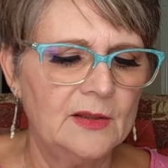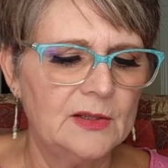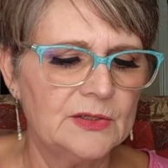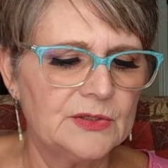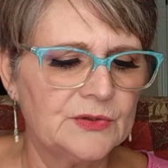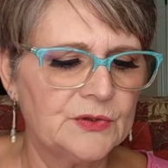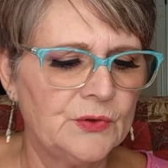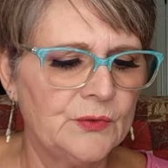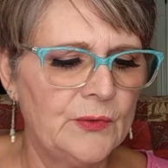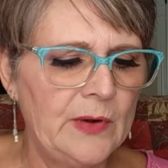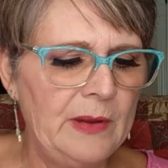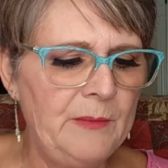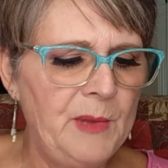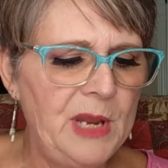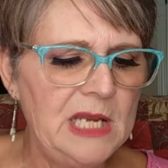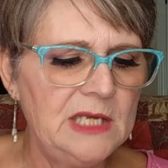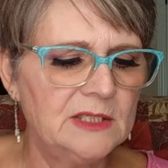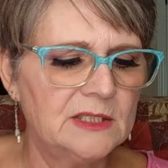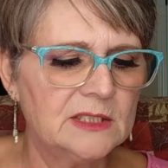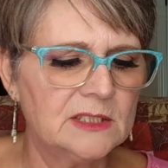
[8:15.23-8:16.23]
This
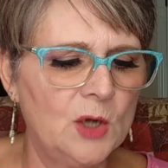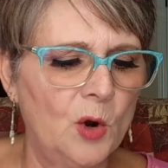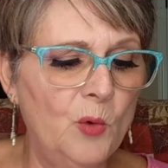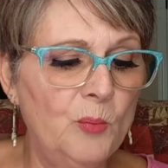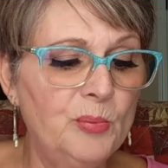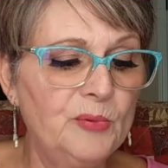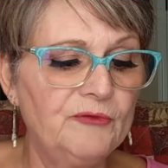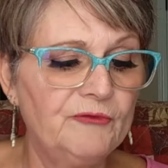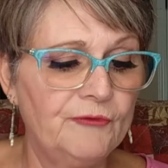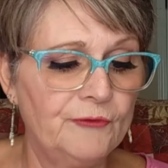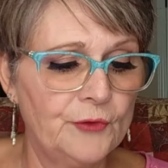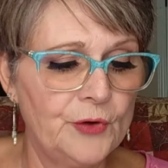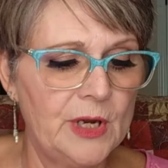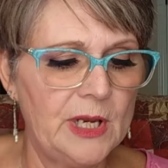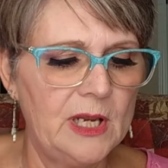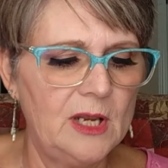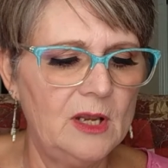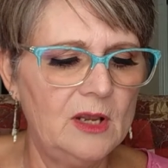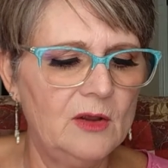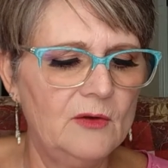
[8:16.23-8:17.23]
creamy,
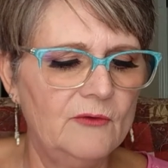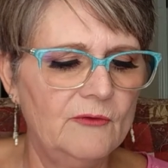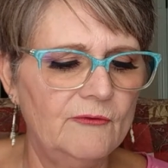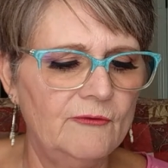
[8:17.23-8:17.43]
soap-free